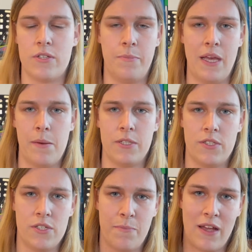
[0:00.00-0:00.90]
to be able
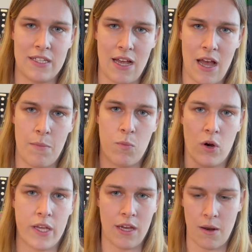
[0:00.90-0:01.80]
to spend time
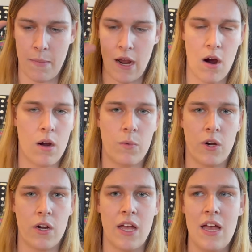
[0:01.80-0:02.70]
working on my
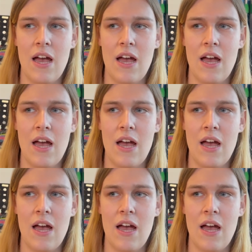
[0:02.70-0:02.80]
artwork,